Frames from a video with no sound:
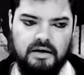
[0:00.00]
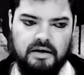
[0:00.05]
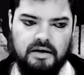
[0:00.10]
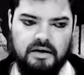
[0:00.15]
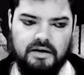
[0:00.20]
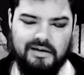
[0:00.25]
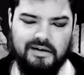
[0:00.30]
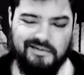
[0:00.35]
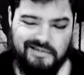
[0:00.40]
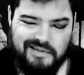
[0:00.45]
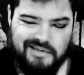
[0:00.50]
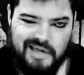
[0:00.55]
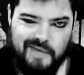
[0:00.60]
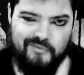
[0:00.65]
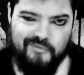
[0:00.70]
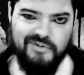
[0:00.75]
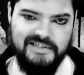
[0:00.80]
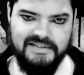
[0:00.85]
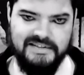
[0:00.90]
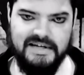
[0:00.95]
it's a game
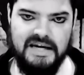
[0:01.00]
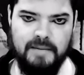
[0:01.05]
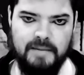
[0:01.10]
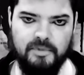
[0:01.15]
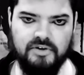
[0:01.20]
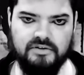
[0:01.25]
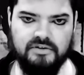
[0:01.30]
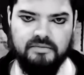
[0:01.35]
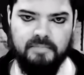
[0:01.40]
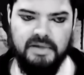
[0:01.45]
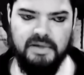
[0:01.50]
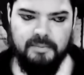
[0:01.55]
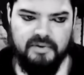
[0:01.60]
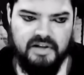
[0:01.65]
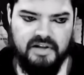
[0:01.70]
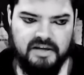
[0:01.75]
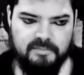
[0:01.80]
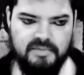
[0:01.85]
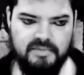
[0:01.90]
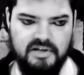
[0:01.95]
for schemers. People
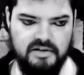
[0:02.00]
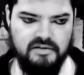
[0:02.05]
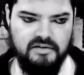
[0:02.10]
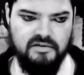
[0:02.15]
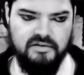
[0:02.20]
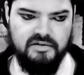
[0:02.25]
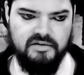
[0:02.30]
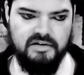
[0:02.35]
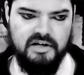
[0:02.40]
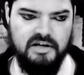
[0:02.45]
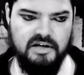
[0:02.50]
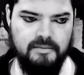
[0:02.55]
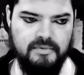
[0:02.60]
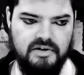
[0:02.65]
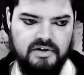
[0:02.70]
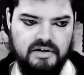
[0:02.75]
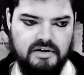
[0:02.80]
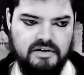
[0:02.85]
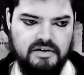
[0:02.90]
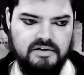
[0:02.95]
like being
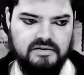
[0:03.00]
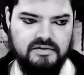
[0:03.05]
scheming and